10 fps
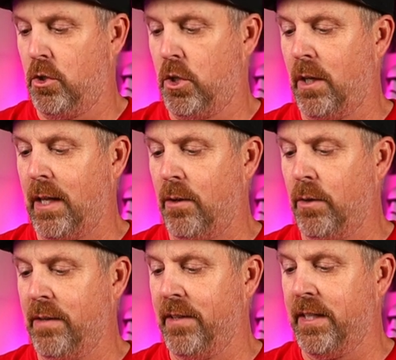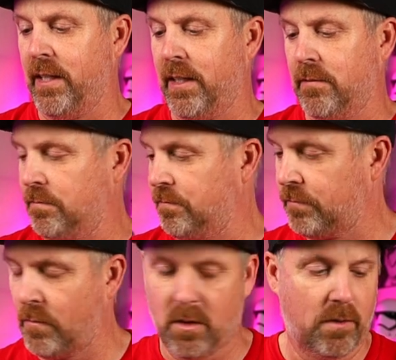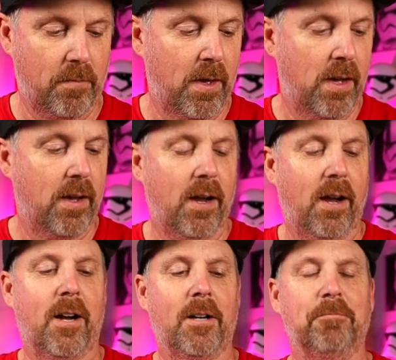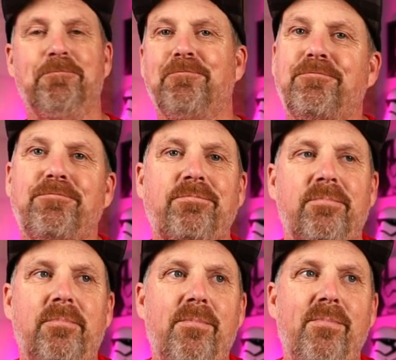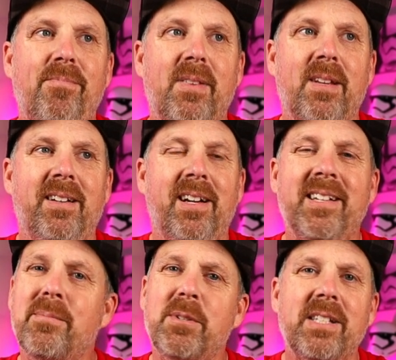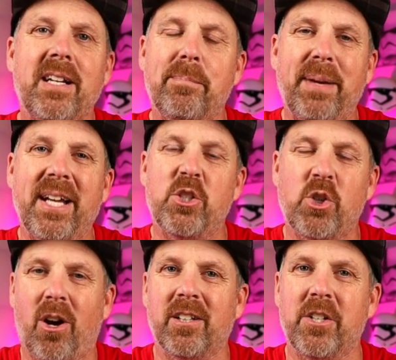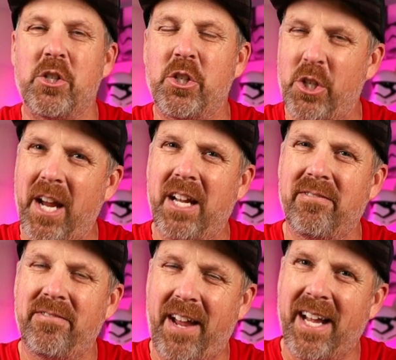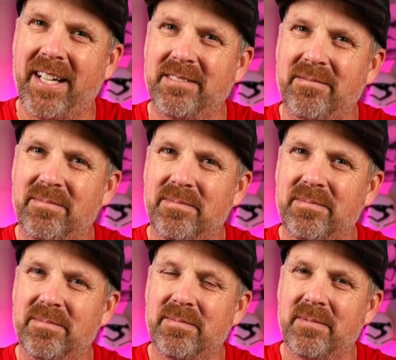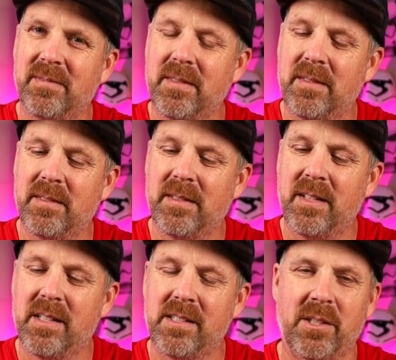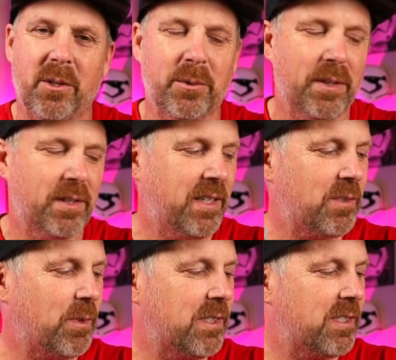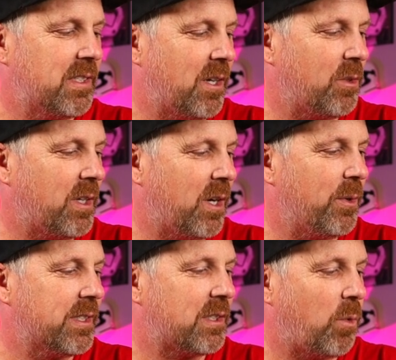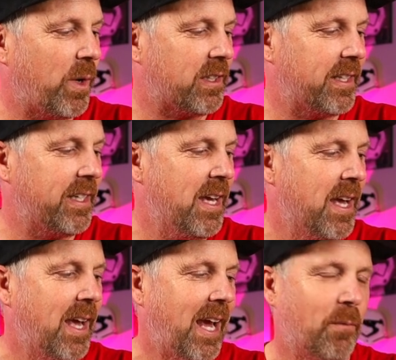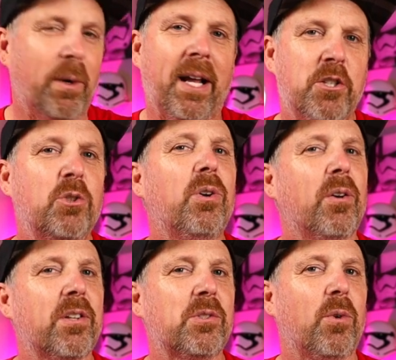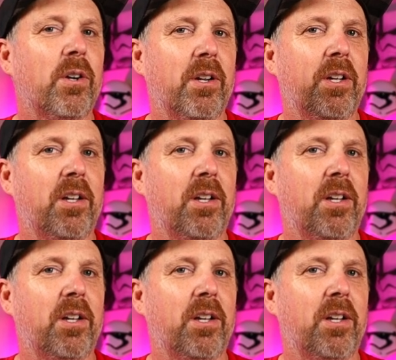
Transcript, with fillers: Chill out and vanilla. Um, I guess I'm just not a big chocolate shake fan. So these ones don't go as quickly. And when I do go to the store,